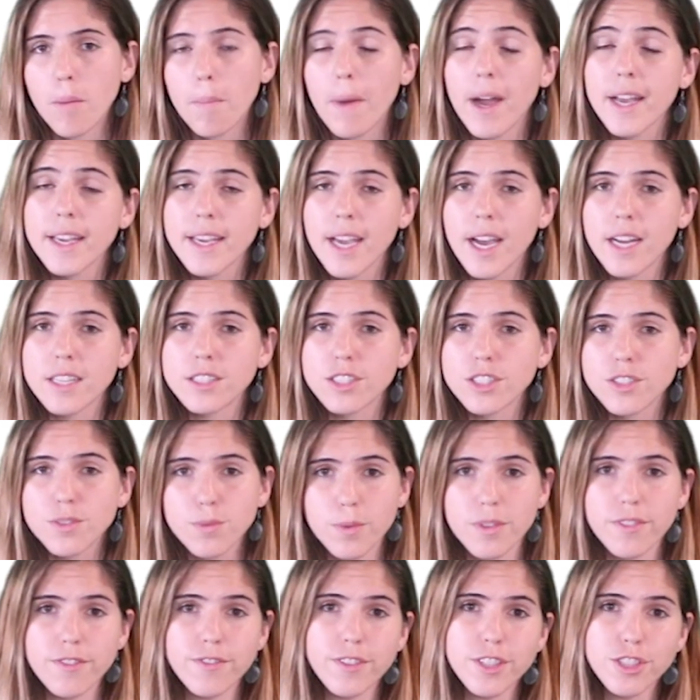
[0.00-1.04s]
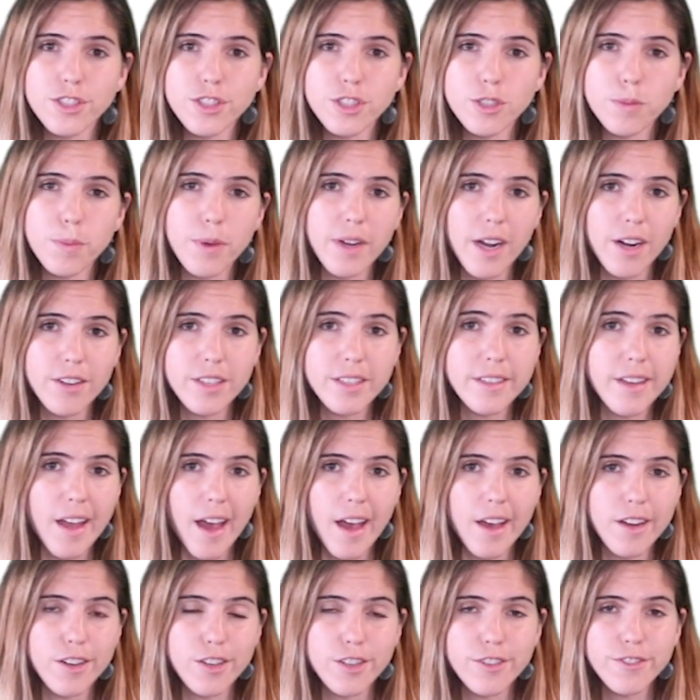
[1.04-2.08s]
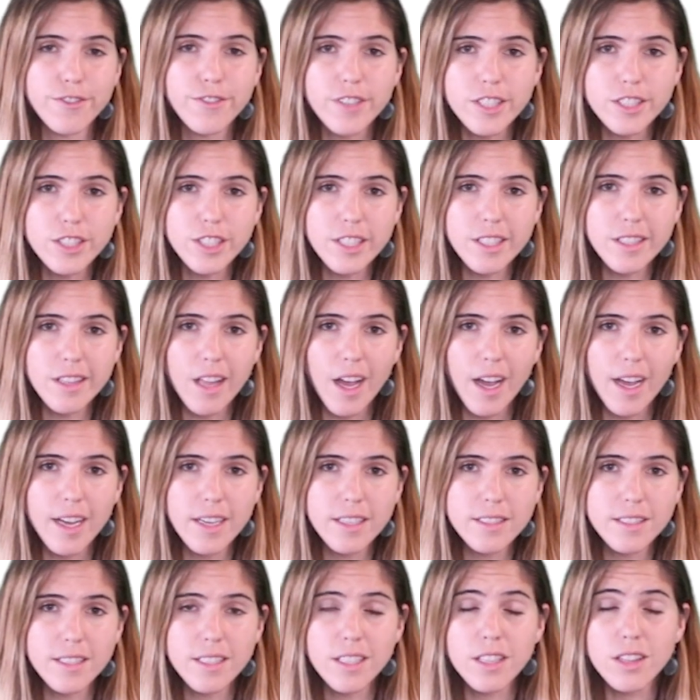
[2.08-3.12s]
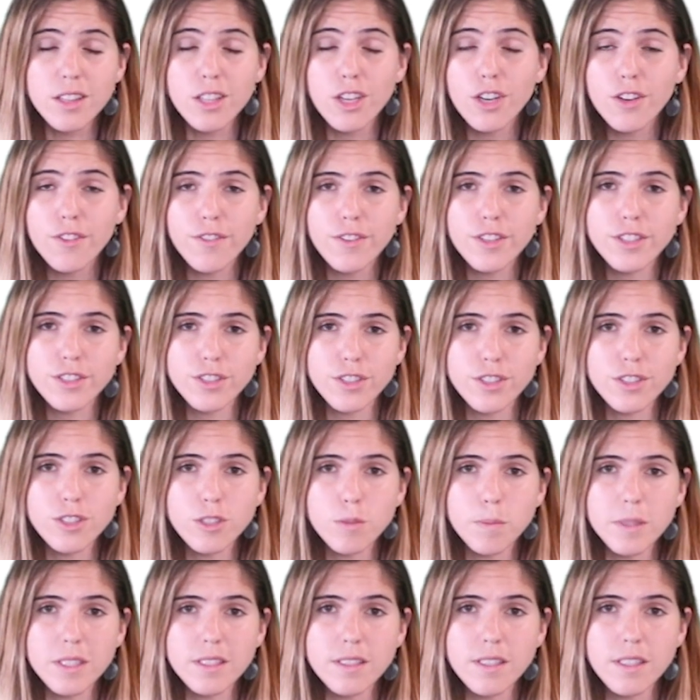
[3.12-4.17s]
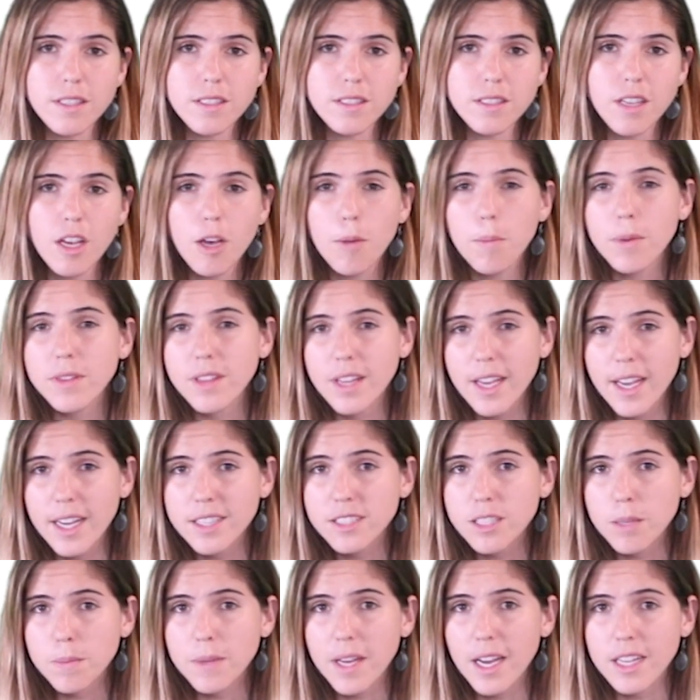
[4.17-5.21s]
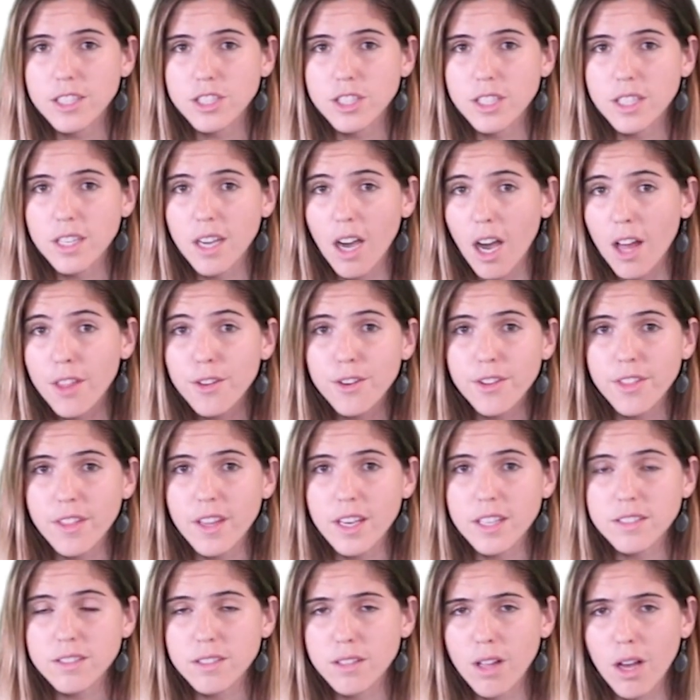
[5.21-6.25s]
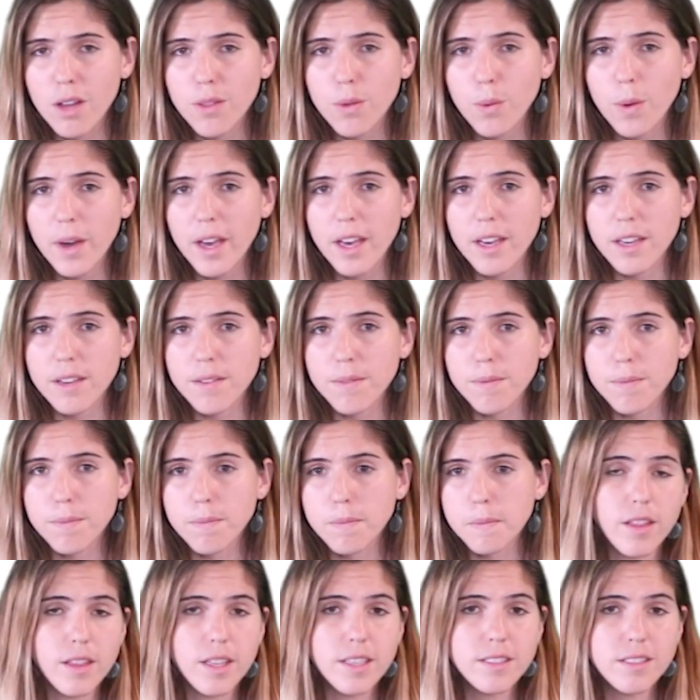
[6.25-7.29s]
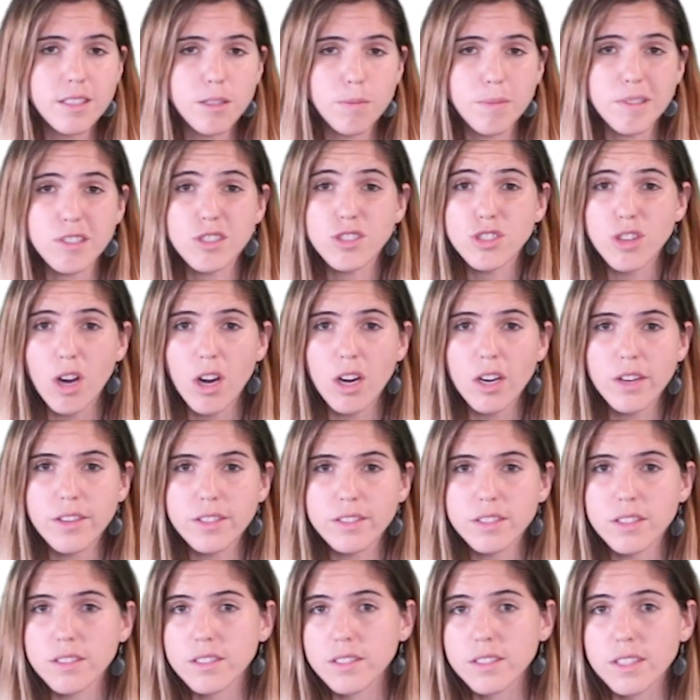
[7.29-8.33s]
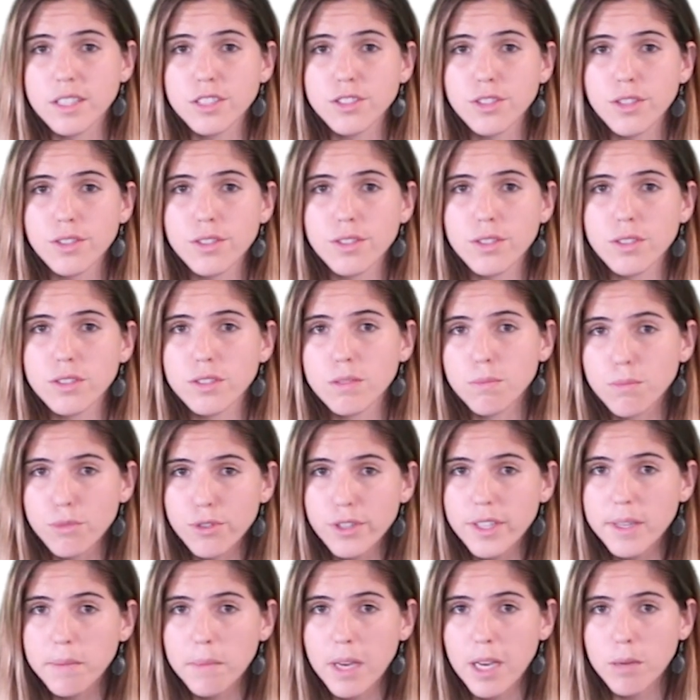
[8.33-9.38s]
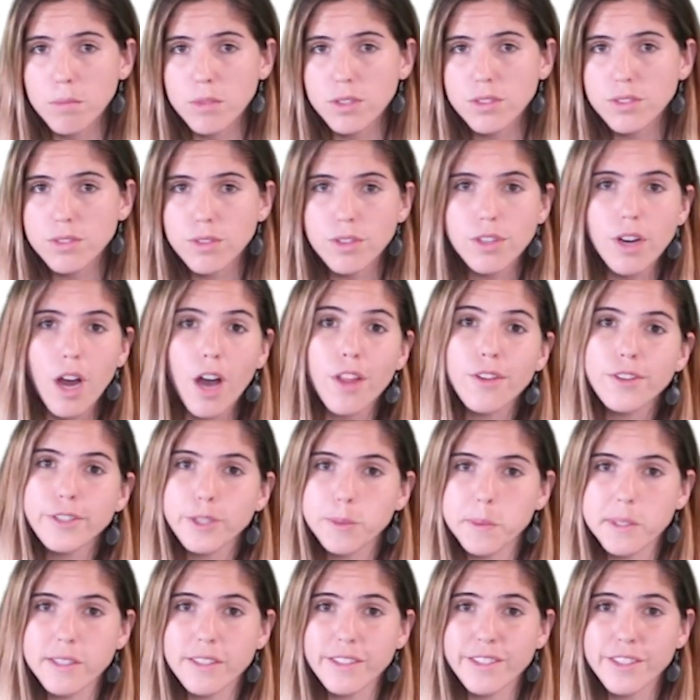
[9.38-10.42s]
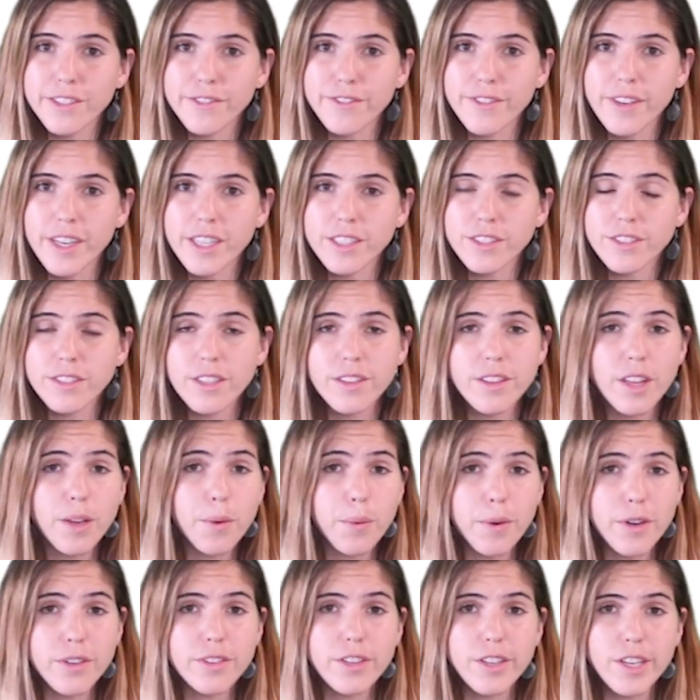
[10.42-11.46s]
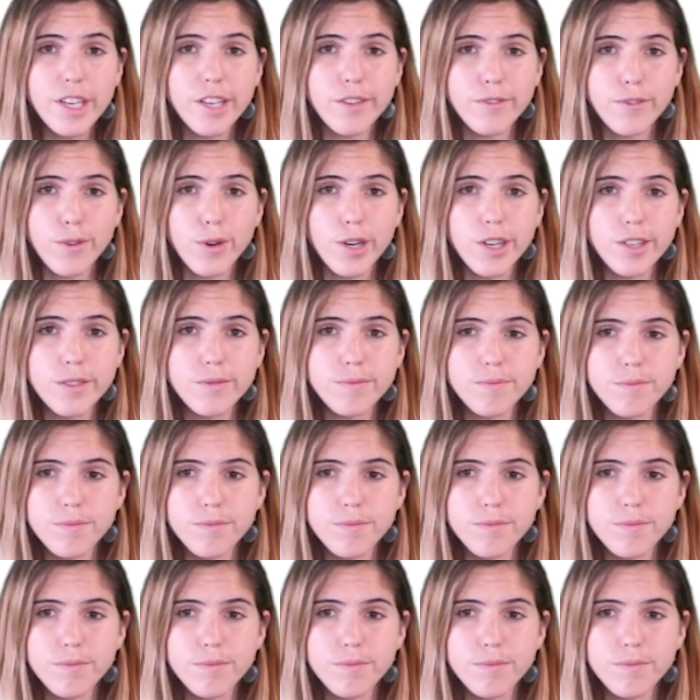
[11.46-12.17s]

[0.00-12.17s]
Bycatch is when fishers put out a net or fishing line to look for a certain species, but they end up catching other things along the way. These could be sharks, sea turtles, marine mammals, or other species of fish that they weren't looking for.